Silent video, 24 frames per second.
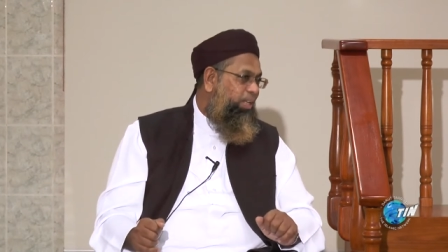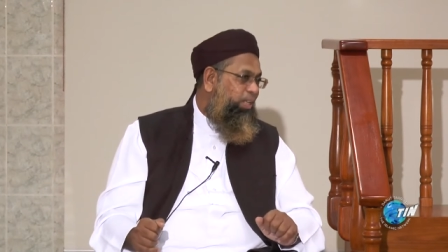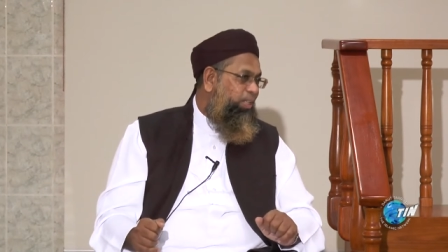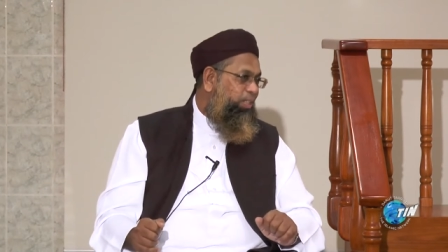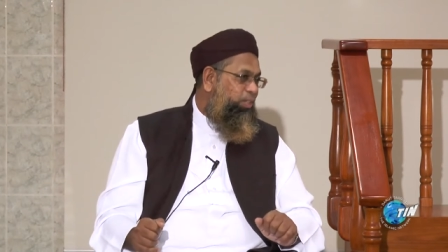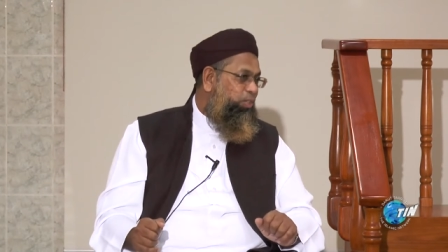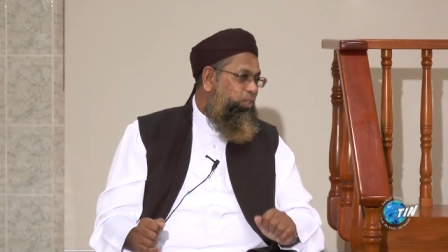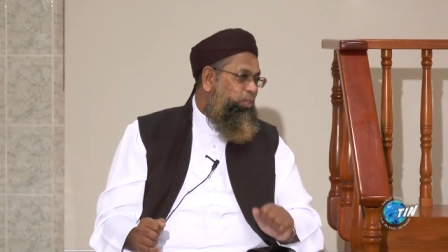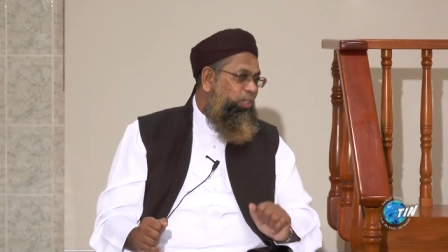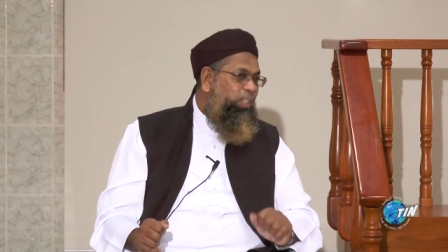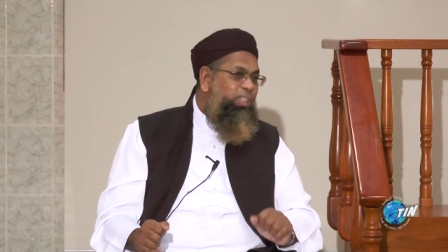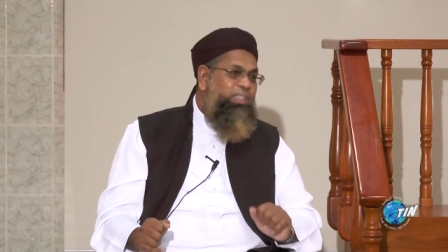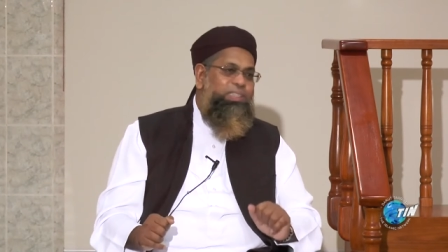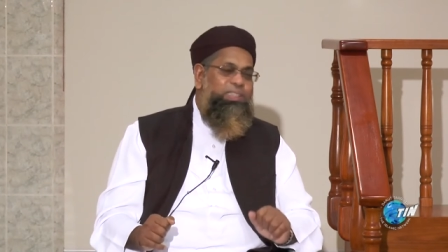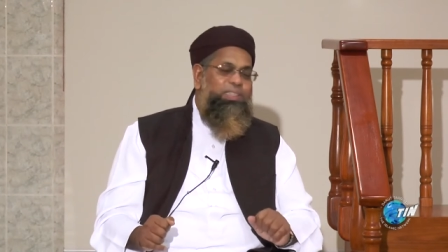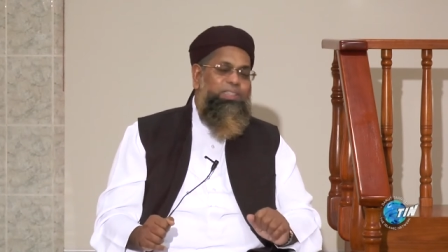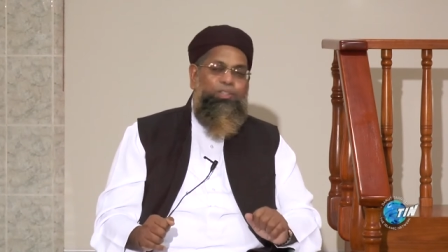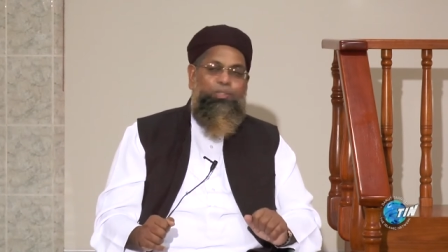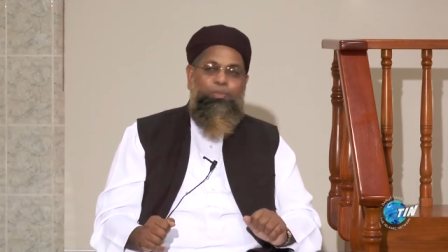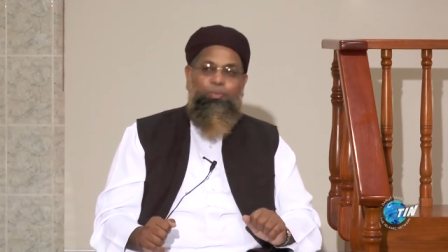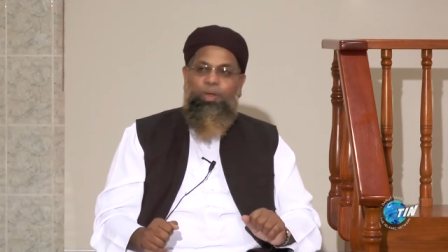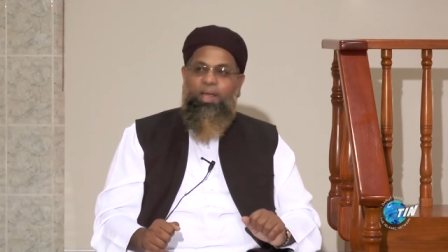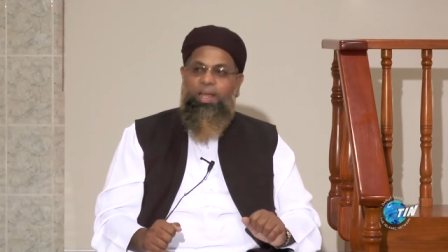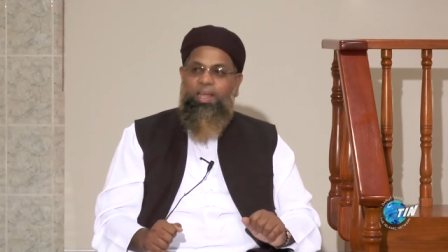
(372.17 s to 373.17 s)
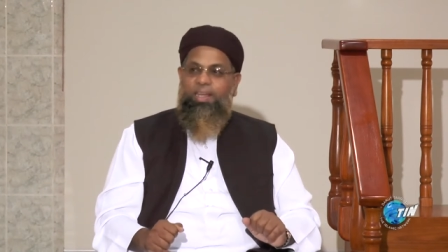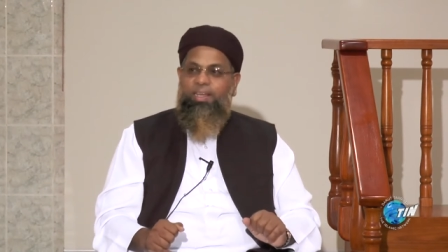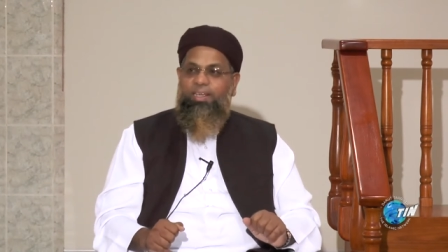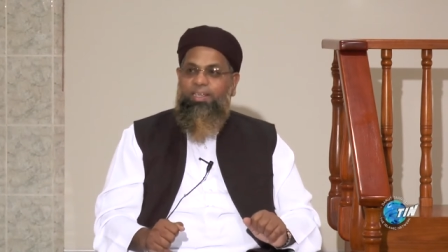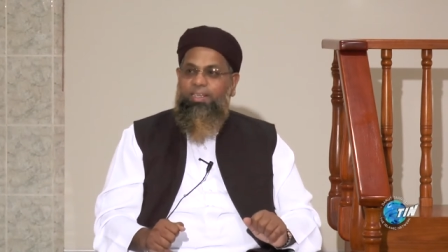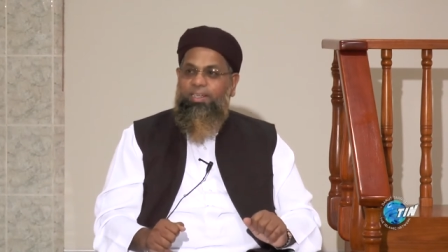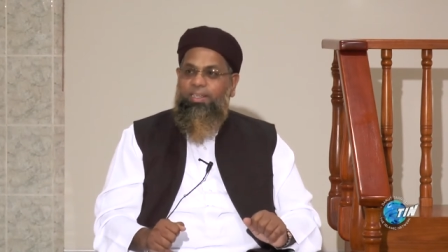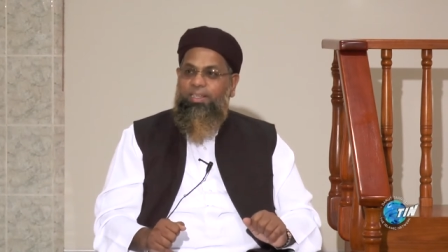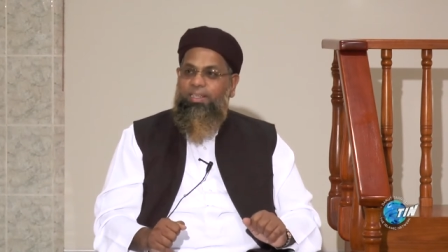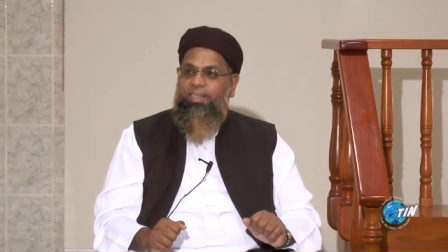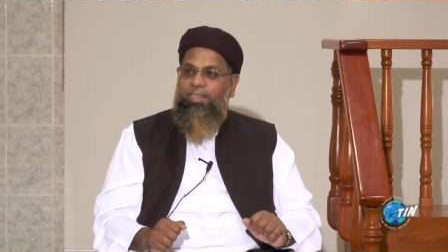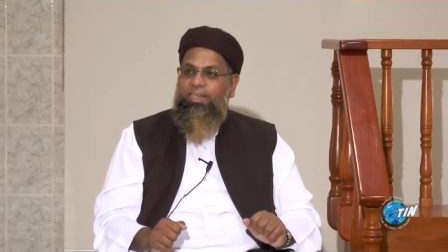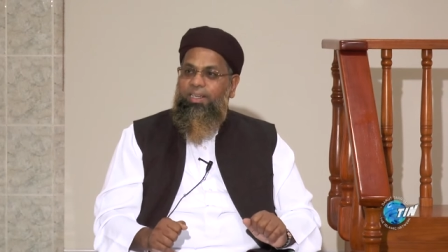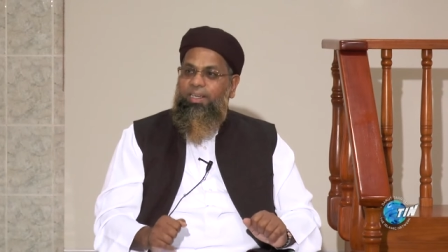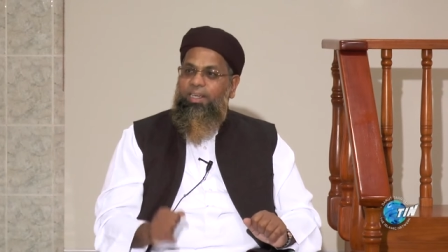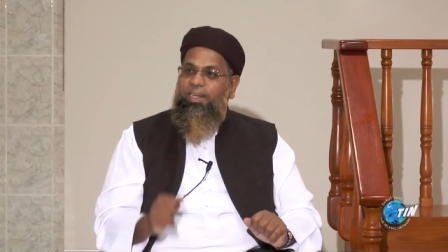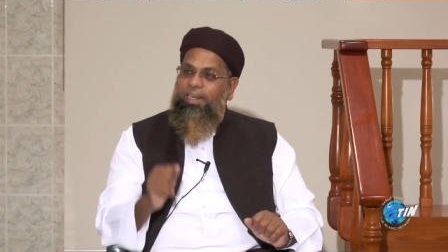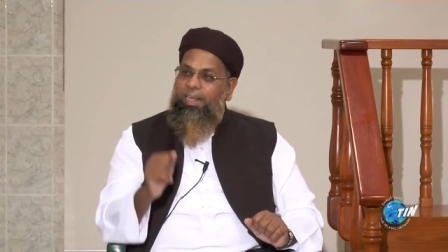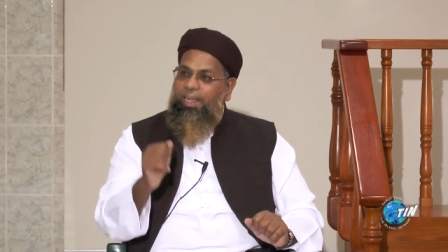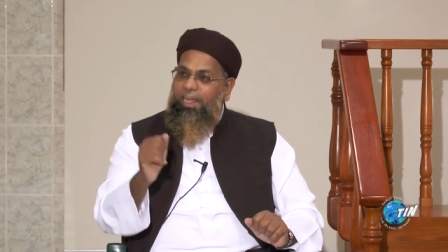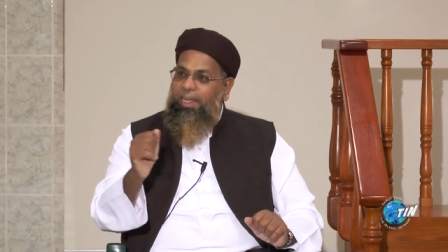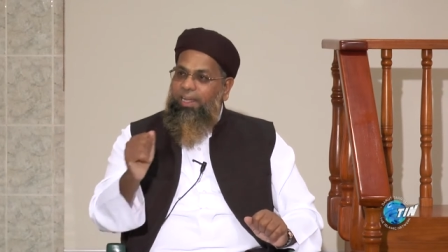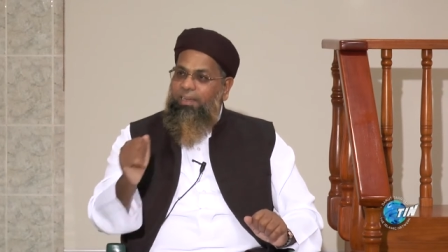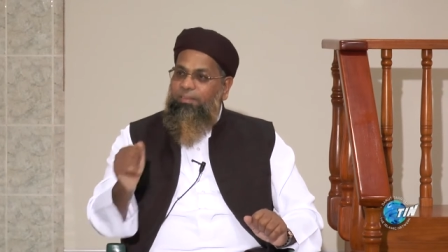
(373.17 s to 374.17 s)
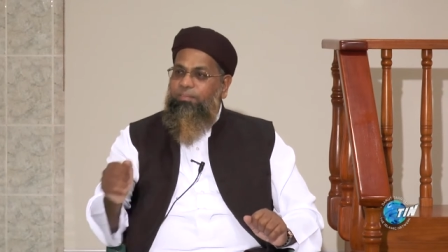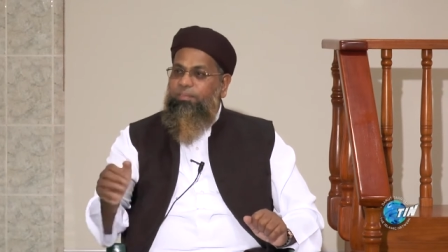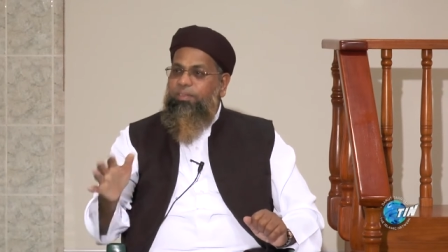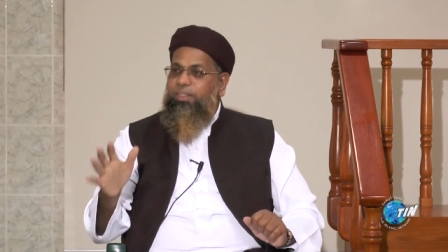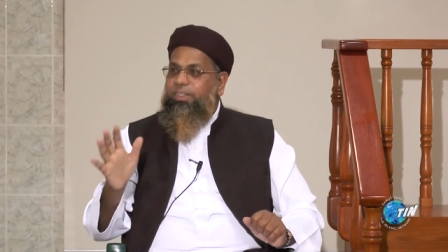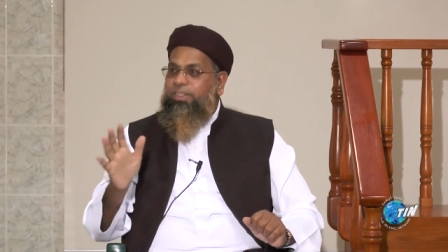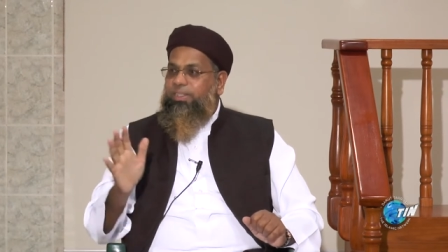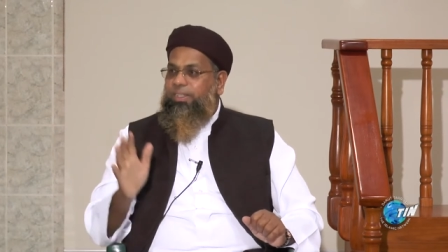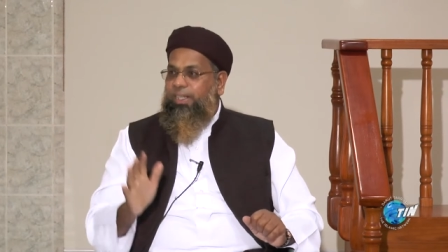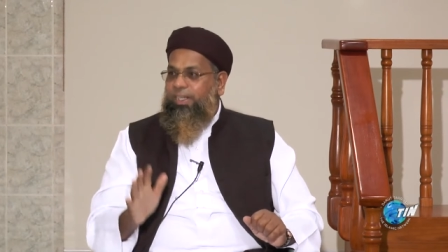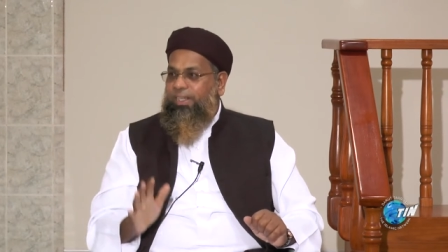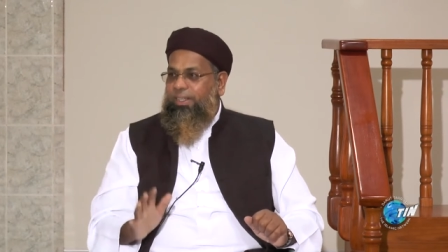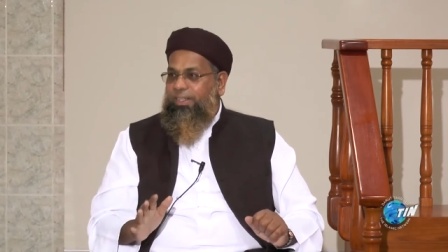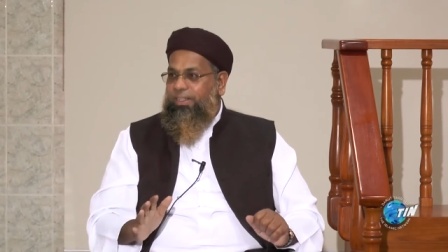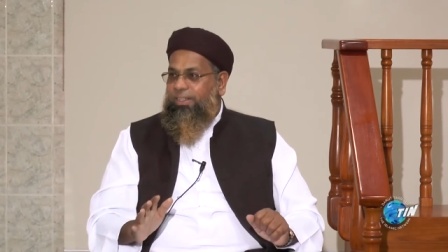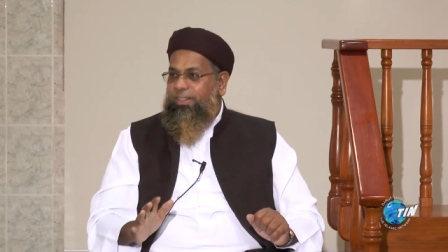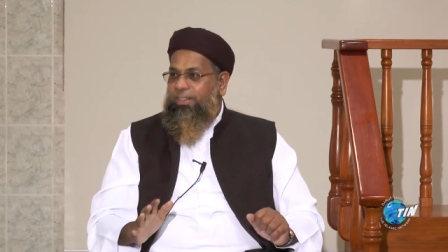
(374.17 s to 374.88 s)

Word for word: So, this is why in everything